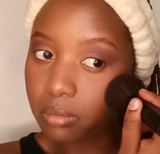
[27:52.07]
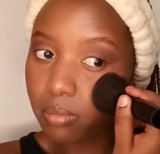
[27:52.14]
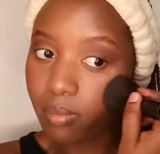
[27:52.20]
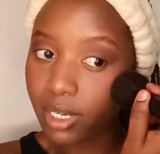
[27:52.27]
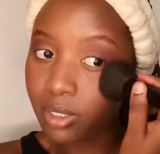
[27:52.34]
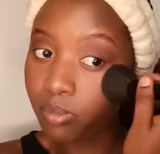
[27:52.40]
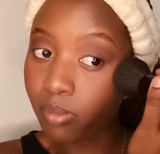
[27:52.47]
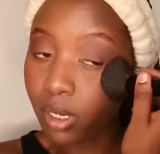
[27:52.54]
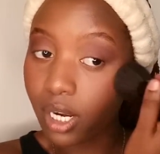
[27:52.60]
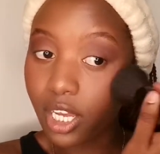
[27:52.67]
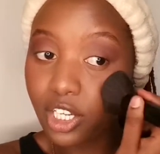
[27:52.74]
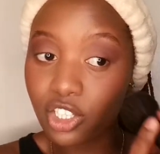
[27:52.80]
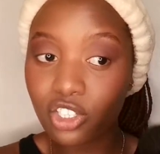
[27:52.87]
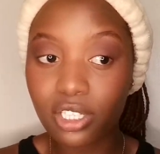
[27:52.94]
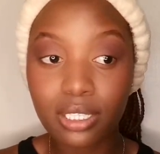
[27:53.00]
But
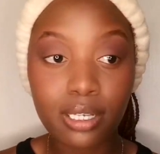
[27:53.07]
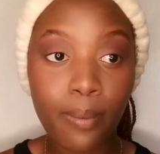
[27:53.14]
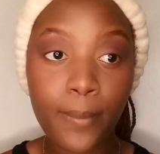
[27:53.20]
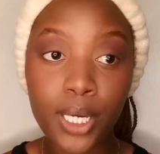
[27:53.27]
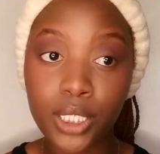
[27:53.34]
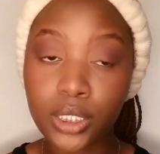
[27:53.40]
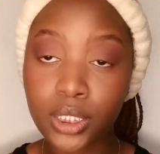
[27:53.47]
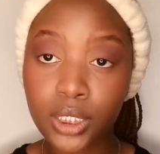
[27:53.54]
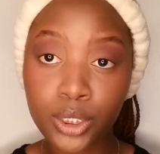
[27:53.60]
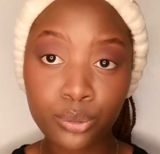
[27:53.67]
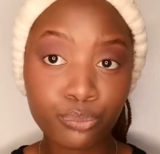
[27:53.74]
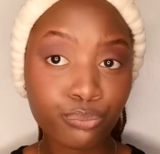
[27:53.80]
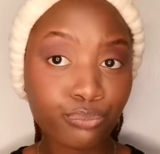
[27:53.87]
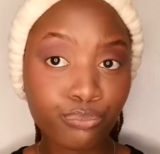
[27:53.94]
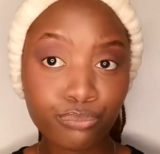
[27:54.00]
blush is a must.
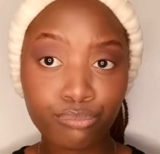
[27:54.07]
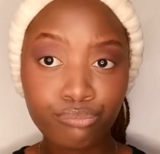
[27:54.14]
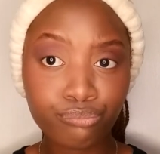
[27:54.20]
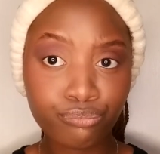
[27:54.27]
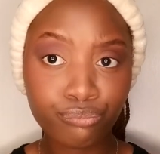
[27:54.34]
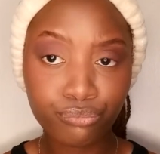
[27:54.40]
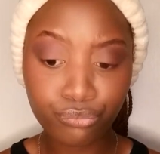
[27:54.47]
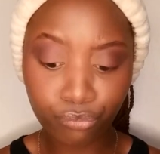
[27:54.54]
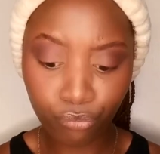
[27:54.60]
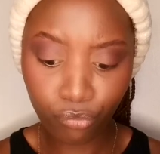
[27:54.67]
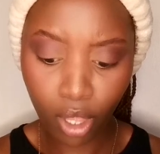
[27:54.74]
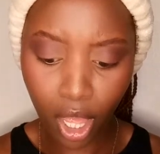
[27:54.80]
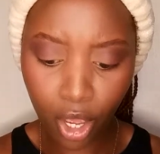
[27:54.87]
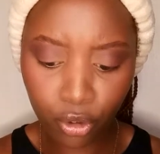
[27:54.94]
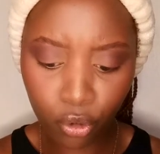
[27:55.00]

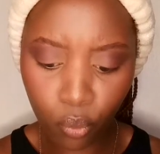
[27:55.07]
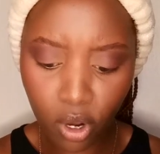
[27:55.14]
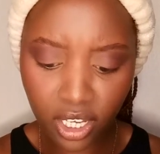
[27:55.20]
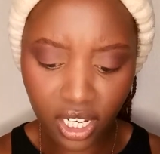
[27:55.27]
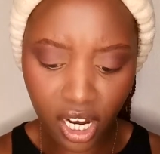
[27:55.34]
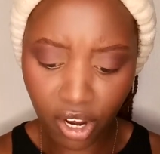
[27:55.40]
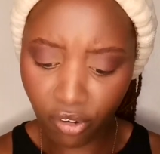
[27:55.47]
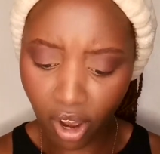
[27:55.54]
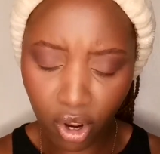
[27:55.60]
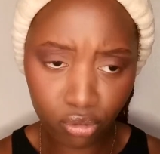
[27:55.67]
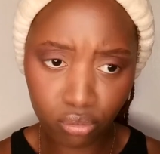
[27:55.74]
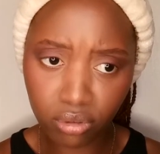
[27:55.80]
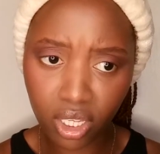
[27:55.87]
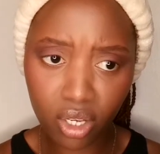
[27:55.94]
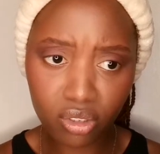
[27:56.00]
How are you walking
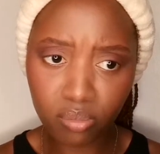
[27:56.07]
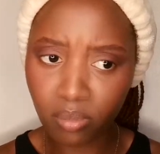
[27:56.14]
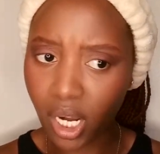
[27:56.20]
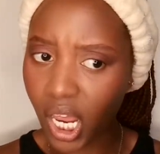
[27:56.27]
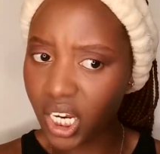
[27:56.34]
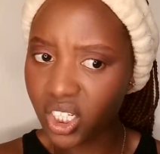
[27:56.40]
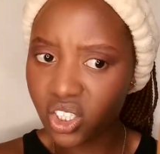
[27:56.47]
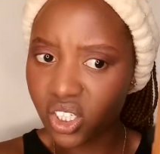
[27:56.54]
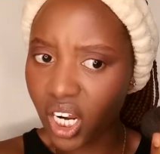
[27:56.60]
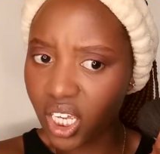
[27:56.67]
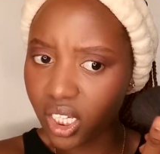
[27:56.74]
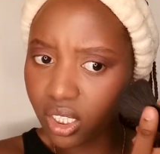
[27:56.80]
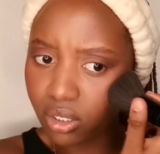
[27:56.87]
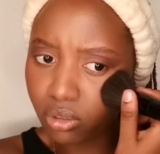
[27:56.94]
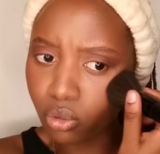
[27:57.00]
around without blush?
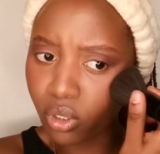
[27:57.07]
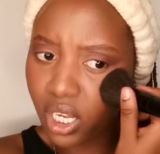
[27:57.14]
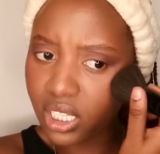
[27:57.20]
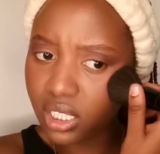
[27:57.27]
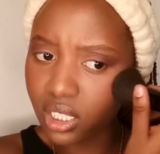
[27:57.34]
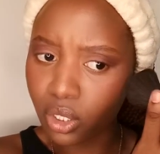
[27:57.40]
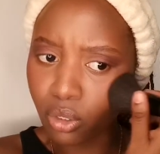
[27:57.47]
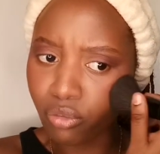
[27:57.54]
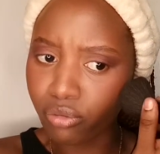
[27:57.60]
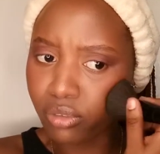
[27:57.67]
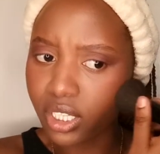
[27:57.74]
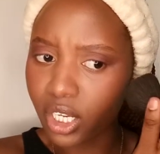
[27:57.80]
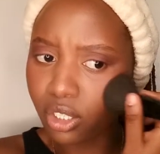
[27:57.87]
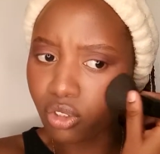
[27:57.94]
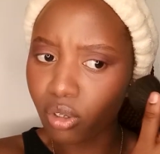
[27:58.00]
Like, you can't say you've
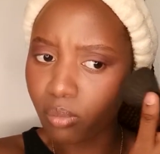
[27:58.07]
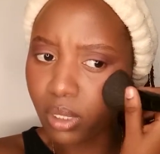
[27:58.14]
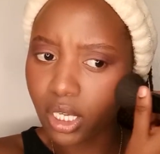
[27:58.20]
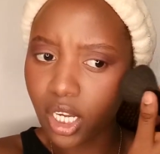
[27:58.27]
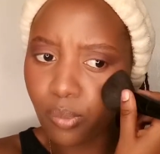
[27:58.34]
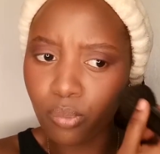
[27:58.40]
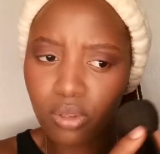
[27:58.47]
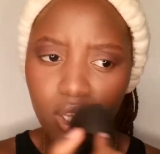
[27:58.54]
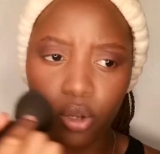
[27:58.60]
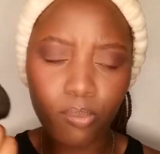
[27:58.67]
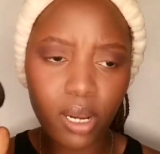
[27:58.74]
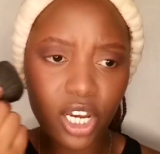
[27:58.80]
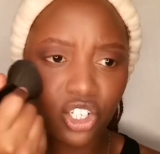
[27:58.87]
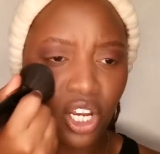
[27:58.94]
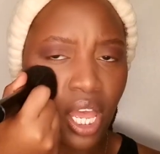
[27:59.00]
done your makeup without
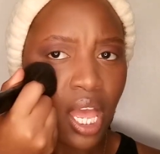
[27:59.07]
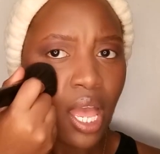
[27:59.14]
blush.